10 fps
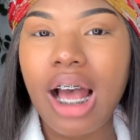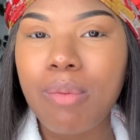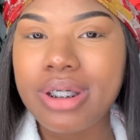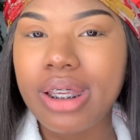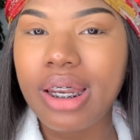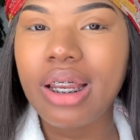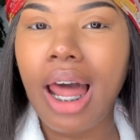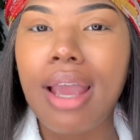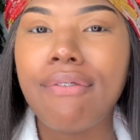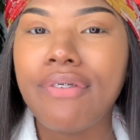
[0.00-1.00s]
I was getting
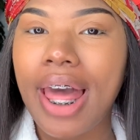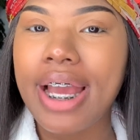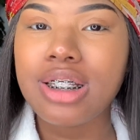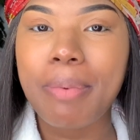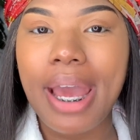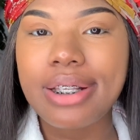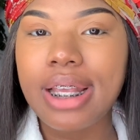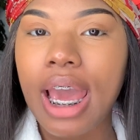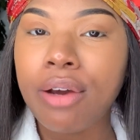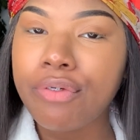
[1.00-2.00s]
like flashbacks
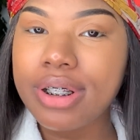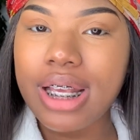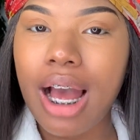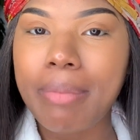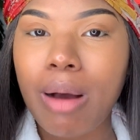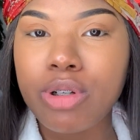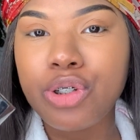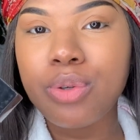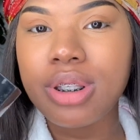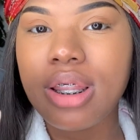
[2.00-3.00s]
every time I was
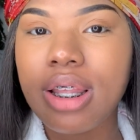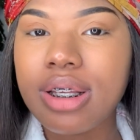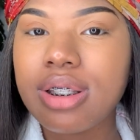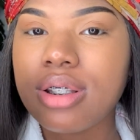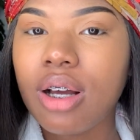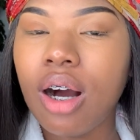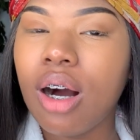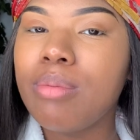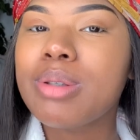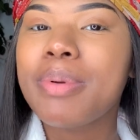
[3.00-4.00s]
using this
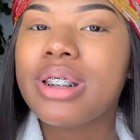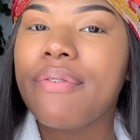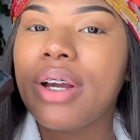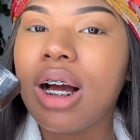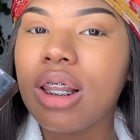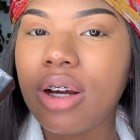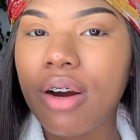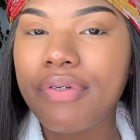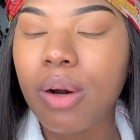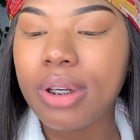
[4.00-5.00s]
specific color
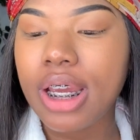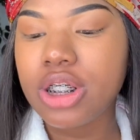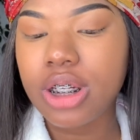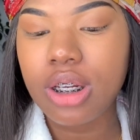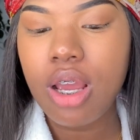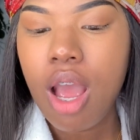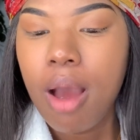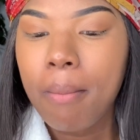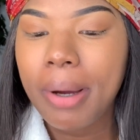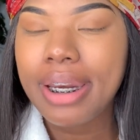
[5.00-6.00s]
of foundation,
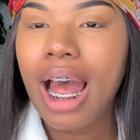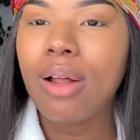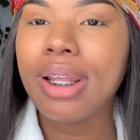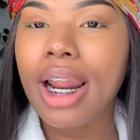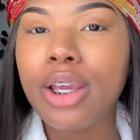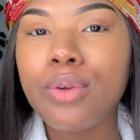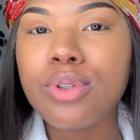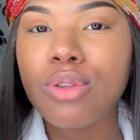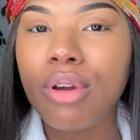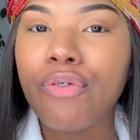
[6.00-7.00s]
but now that I use
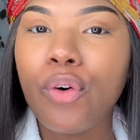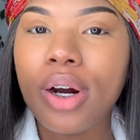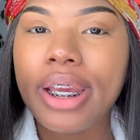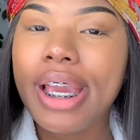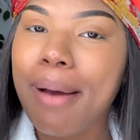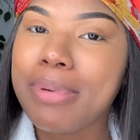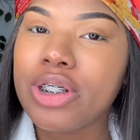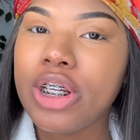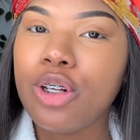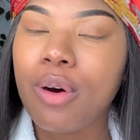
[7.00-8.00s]
340
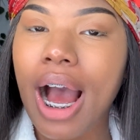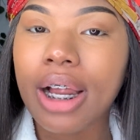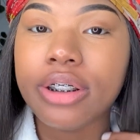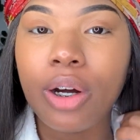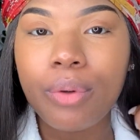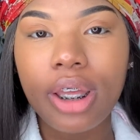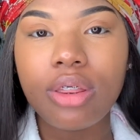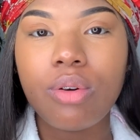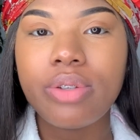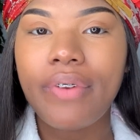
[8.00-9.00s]
Cappuccino, I don't get
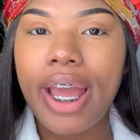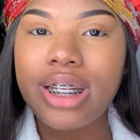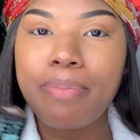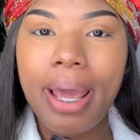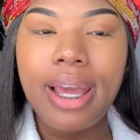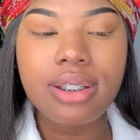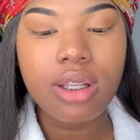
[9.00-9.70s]
those flashbacks.